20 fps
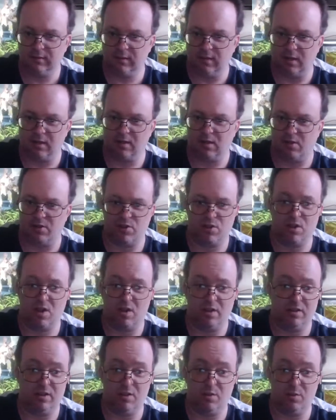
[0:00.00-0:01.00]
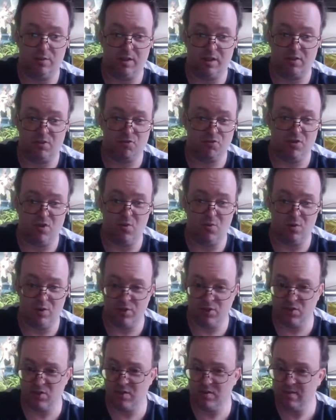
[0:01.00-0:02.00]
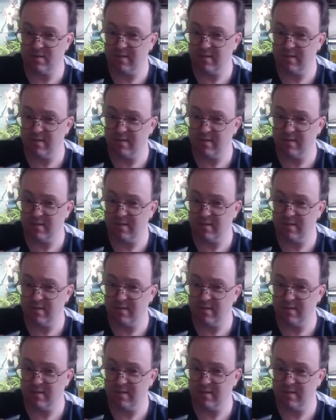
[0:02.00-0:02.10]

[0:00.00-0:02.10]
I just can't deal with the controllers.